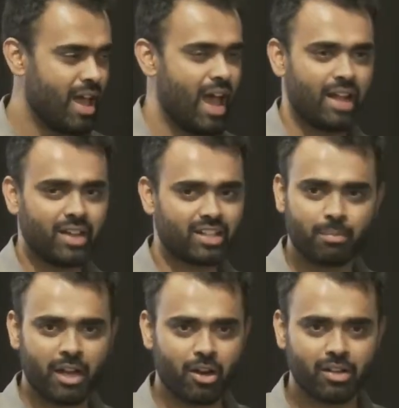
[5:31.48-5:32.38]
And that's
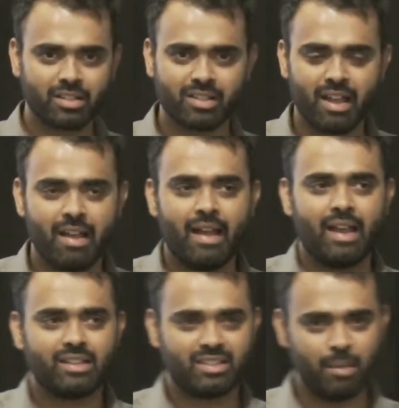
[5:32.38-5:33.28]
because
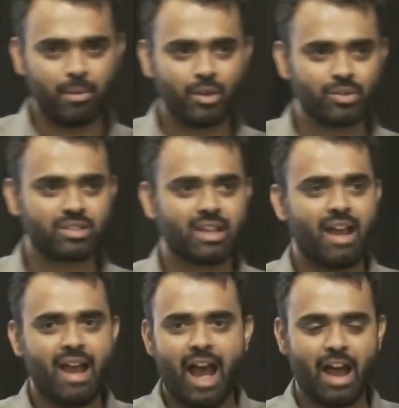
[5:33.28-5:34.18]
CPUs
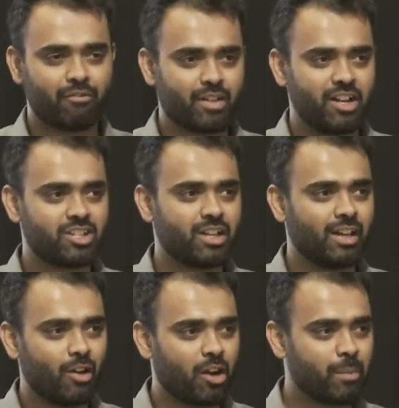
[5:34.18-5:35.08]
have traditionally
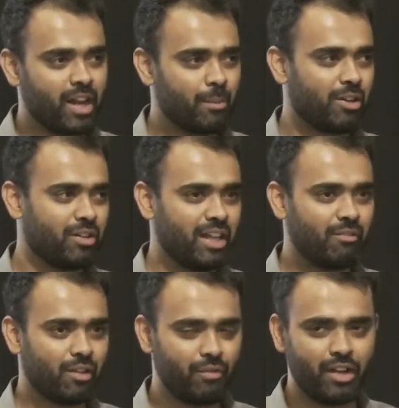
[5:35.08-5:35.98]
not been able to deal
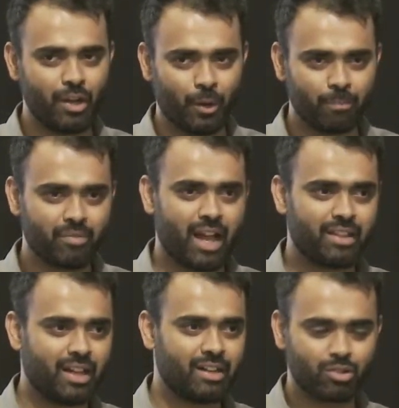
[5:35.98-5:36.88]
with video.
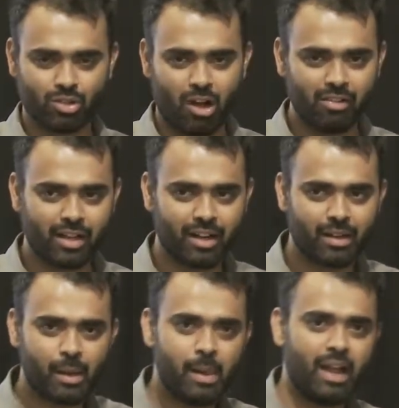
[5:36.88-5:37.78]
And then to solve
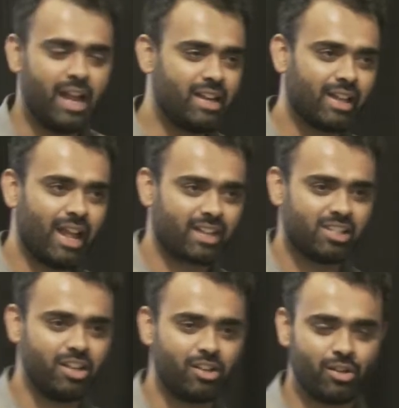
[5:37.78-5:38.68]
that, Intel
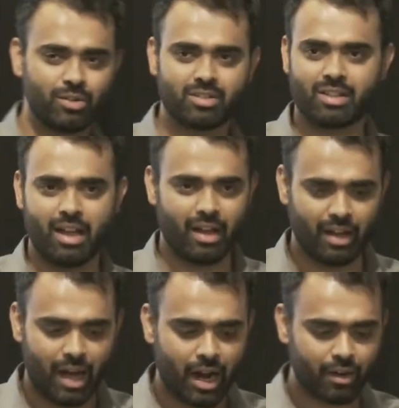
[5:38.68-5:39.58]
actually introduced
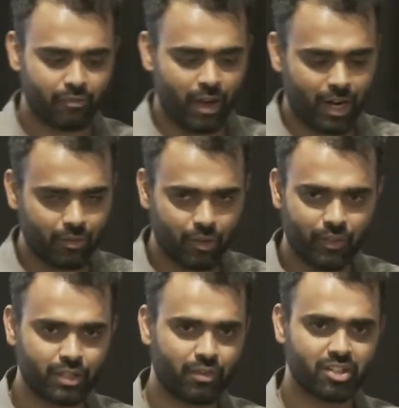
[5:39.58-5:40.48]
a hardware
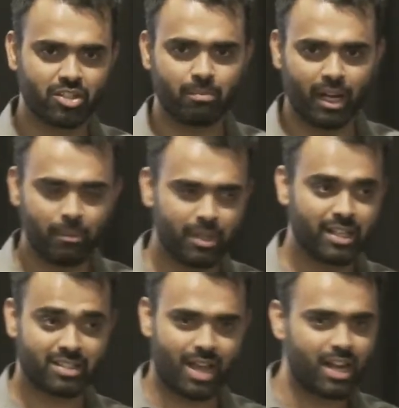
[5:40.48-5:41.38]
fixed function pipe in
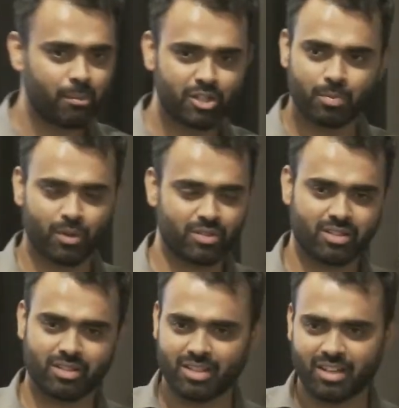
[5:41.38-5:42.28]
their standard bridge
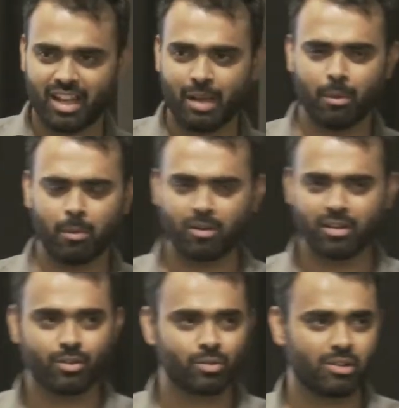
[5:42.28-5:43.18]
processors that came about
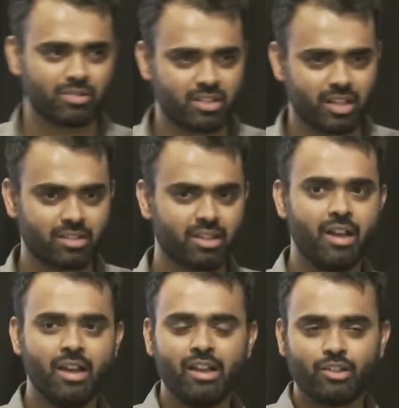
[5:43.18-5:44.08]
in 2006.
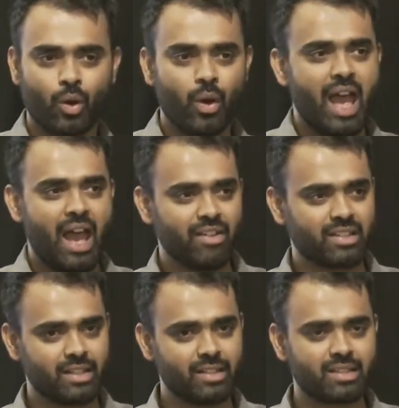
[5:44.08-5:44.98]
So ever
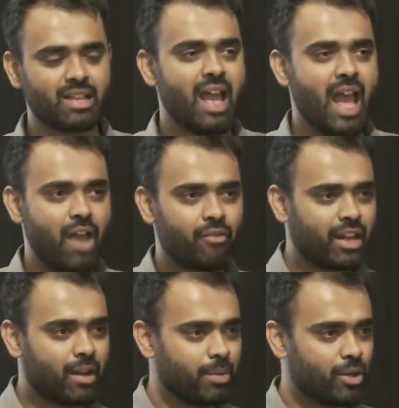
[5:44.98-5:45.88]
since, every
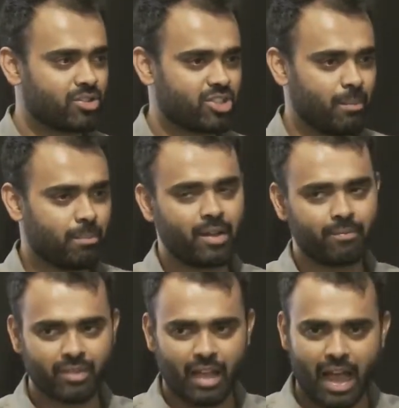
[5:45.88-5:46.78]
computer chip,
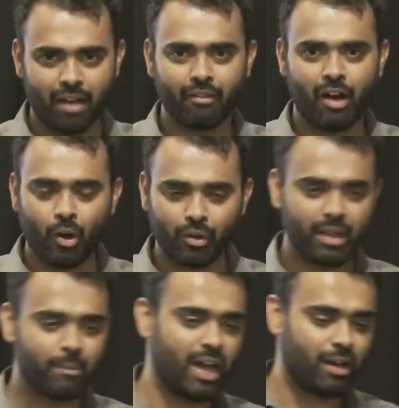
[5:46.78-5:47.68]
all of
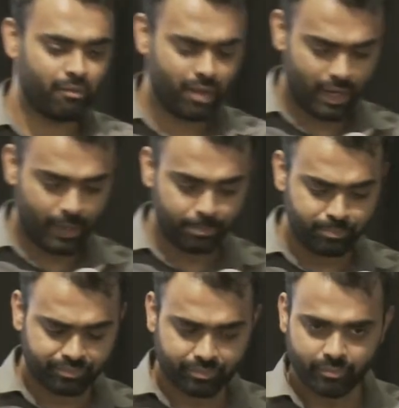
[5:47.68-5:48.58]
them have
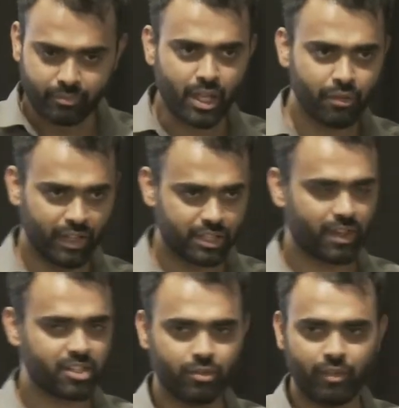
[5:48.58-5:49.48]
fixed
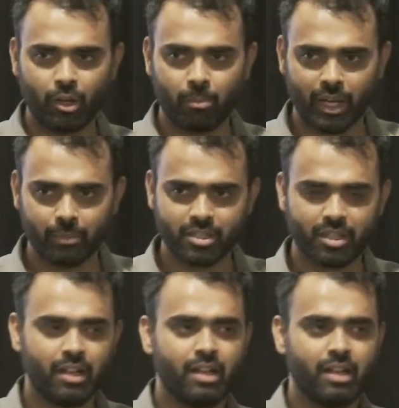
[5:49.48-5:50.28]
function video pipes.